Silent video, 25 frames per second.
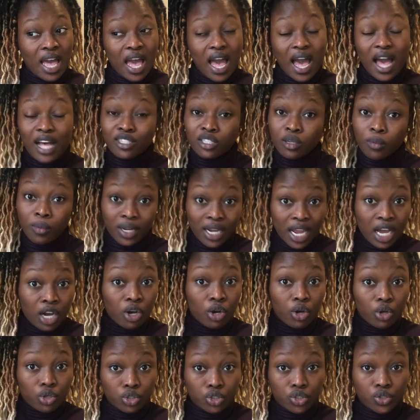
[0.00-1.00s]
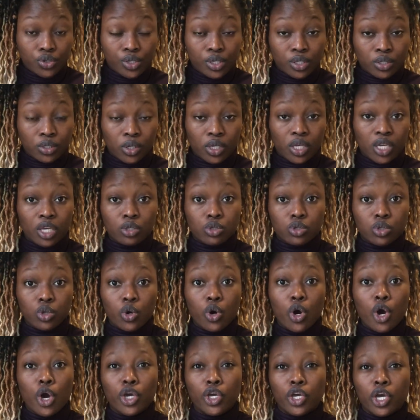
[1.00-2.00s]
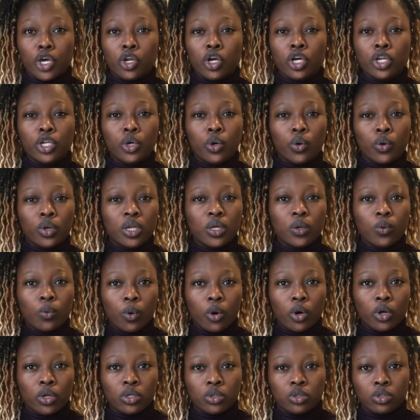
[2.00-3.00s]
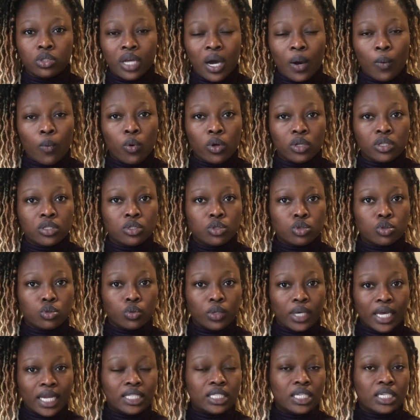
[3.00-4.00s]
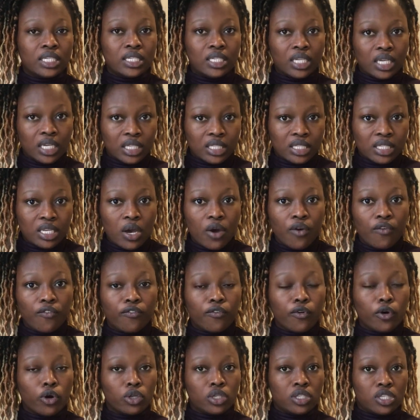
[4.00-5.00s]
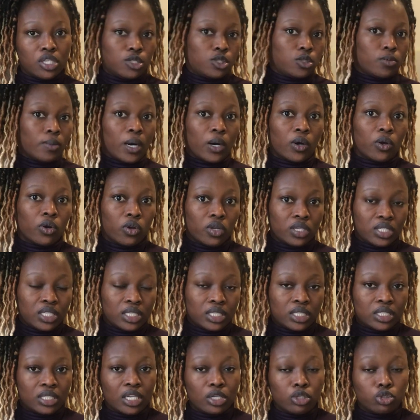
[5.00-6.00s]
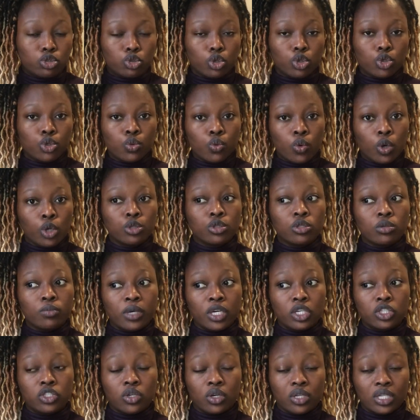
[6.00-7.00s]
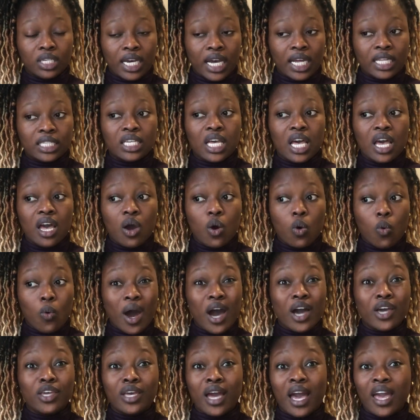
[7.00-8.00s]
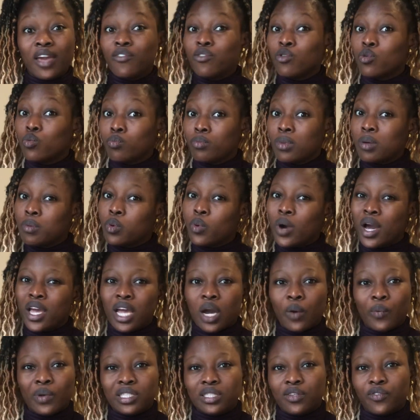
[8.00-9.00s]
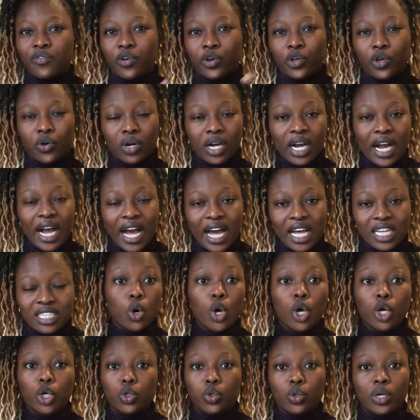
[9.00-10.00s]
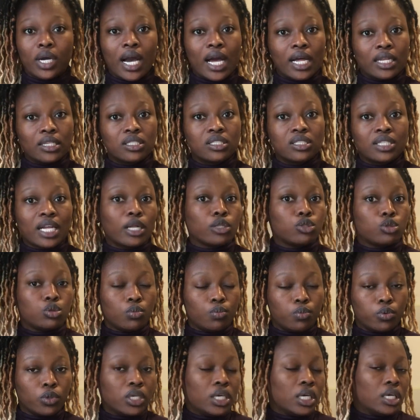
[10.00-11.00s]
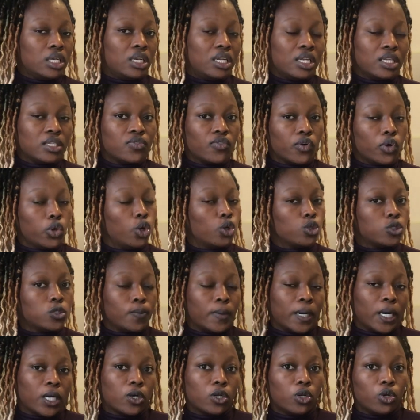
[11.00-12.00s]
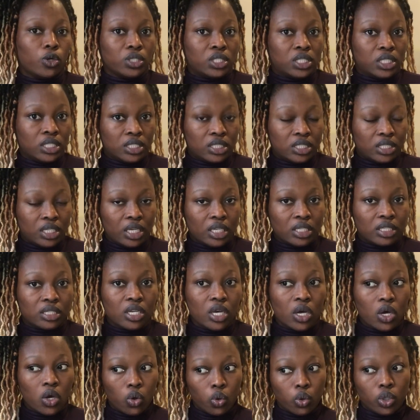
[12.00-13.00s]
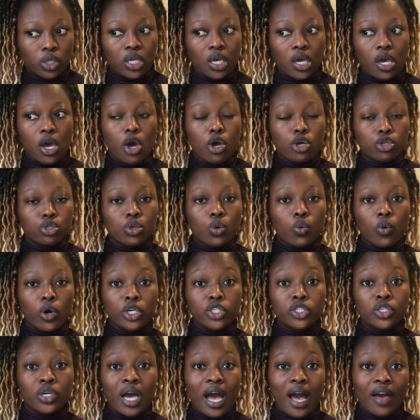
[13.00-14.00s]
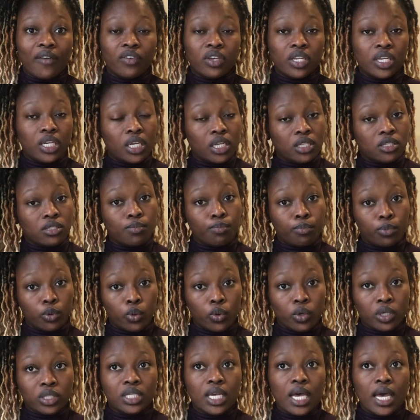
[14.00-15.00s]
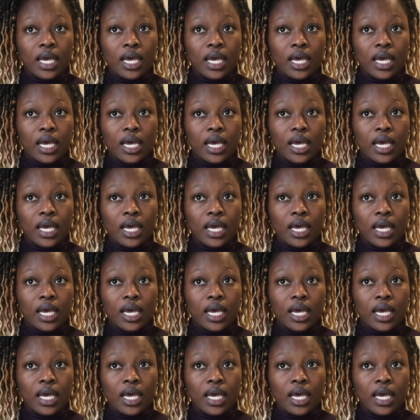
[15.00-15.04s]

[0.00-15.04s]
and some other countries. Okay, so you're not the only one that wants to get a date for this tuberculosis test. So you want to make sure that while you're waiting for your car, you can start to book a date for your tuberculosis test. Okay, so once you have a date booked,